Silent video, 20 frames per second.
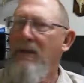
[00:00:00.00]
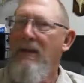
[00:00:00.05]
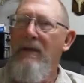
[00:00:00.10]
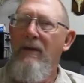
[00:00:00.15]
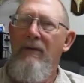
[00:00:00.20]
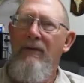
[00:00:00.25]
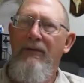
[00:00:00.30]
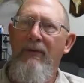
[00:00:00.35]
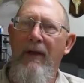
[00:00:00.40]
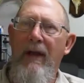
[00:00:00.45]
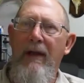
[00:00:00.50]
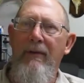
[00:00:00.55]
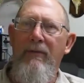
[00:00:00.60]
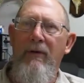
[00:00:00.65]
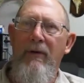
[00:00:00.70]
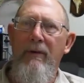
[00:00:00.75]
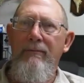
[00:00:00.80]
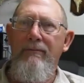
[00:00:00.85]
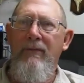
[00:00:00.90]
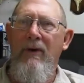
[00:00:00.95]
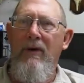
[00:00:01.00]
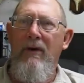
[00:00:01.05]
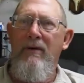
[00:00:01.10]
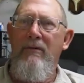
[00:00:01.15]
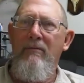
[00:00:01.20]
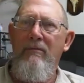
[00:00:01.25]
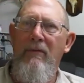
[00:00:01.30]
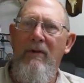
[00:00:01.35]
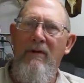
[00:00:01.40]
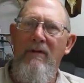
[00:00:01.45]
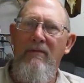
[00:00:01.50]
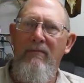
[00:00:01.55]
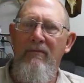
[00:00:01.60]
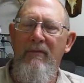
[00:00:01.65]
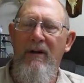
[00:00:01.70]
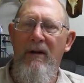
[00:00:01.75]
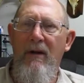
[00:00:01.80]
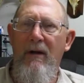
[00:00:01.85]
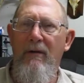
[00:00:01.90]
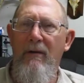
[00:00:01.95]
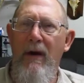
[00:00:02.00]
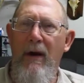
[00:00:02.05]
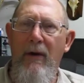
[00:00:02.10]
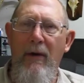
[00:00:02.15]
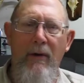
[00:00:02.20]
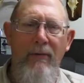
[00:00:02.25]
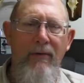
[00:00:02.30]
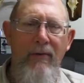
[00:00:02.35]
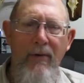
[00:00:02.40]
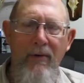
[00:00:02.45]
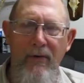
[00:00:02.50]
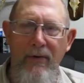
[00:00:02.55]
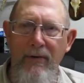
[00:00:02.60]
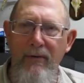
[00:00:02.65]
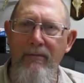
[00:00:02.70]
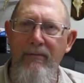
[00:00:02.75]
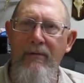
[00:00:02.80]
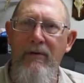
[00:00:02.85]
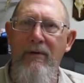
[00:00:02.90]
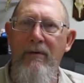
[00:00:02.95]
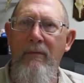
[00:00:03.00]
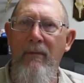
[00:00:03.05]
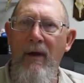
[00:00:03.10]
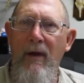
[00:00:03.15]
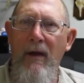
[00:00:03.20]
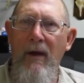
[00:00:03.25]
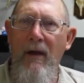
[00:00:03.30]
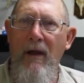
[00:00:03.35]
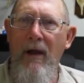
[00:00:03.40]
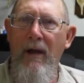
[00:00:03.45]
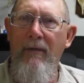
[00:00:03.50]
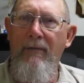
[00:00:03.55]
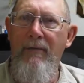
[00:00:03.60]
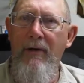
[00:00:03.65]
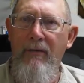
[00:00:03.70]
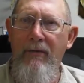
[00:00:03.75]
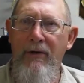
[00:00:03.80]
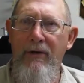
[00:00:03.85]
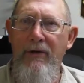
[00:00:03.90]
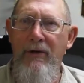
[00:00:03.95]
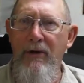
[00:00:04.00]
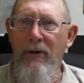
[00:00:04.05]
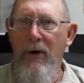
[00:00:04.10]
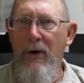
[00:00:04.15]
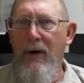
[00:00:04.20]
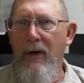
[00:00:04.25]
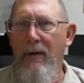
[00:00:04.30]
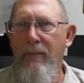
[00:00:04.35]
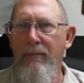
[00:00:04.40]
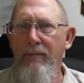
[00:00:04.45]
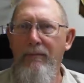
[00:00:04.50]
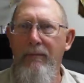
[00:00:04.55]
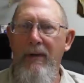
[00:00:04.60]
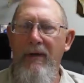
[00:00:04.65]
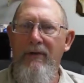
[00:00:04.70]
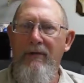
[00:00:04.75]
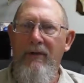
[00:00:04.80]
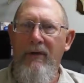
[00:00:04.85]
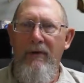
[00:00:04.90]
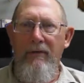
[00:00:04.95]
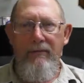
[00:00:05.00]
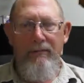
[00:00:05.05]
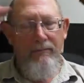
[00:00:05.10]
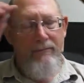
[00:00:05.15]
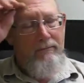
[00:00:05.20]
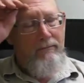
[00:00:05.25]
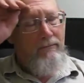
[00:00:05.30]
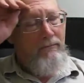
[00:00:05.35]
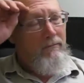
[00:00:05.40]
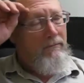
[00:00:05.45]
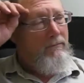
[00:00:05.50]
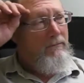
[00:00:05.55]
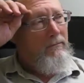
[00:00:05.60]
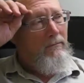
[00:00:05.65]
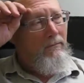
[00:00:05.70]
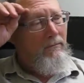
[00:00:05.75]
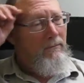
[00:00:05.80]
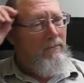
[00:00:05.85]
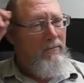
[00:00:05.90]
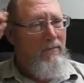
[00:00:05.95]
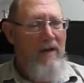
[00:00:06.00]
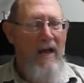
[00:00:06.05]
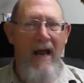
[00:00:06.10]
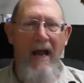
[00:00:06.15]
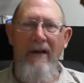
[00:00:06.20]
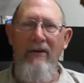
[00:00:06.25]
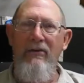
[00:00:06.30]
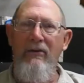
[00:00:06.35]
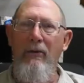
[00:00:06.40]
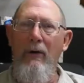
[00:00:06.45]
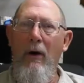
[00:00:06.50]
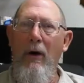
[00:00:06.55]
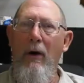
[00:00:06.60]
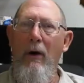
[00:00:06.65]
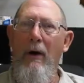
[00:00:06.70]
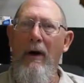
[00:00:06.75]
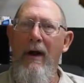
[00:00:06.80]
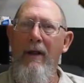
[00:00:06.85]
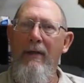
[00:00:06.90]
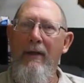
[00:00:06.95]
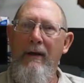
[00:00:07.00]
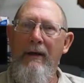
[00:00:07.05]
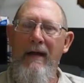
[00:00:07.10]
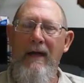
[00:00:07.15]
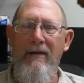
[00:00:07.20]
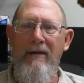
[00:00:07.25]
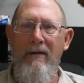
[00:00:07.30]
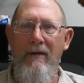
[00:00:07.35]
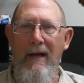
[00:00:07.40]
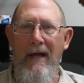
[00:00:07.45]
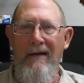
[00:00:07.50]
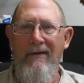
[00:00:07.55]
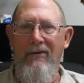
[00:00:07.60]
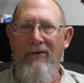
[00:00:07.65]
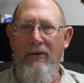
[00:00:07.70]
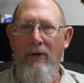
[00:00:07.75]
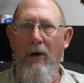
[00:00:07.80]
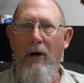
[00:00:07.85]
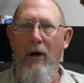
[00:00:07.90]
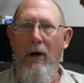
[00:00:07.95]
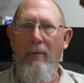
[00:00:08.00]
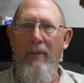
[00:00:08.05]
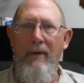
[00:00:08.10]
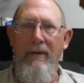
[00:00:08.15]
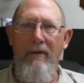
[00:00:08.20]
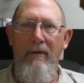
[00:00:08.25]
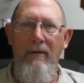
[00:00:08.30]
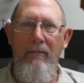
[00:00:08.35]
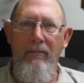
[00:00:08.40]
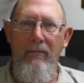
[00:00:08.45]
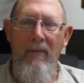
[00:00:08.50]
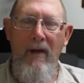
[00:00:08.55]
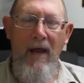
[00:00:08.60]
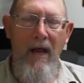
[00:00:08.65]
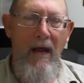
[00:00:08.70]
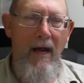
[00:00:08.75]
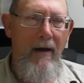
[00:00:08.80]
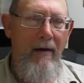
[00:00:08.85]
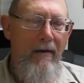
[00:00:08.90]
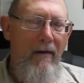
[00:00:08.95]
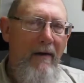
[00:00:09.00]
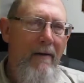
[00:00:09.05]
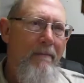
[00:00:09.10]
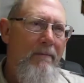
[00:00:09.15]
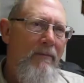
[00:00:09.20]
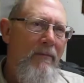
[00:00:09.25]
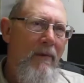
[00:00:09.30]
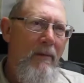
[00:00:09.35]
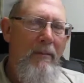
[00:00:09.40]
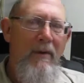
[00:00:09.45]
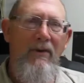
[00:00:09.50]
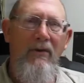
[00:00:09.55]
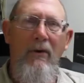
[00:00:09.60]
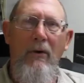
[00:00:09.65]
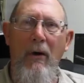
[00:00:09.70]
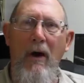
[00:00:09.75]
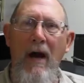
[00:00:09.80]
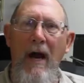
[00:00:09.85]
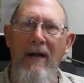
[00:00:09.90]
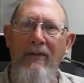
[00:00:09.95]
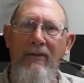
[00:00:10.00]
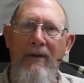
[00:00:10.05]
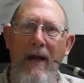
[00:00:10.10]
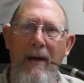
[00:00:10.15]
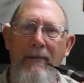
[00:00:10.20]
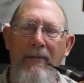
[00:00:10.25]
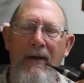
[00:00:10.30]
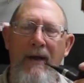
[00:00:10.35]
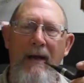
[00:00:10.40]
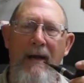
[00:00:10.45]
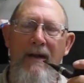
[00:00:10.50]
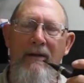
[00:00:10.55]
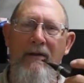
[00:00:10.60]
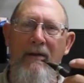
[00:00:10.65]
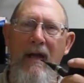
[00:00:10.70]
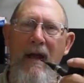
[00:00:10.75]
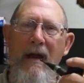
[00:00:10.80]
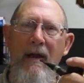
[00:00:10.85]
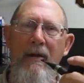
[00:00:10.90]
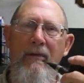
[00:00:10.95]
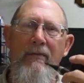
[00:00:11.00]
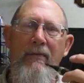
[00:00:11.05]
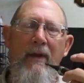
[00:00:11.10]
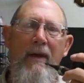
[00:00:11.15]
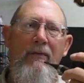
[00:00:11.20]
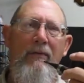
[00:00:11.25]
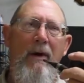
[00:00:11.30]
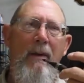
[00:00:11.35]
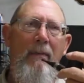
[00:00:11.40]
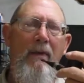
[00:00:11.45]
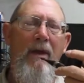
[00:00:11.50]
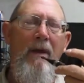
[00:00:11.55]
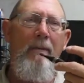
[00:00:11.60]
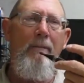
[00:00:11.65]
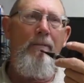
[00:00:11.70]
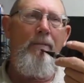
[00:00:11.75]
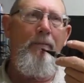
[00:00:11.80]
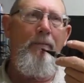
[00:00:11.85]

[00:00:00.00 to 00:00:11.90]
flavor, or I don't know if you ever chewed on a piece of hay straw or anything, not straw, but hay, piece of grass type thing. That's kind of the flavor I'm getting.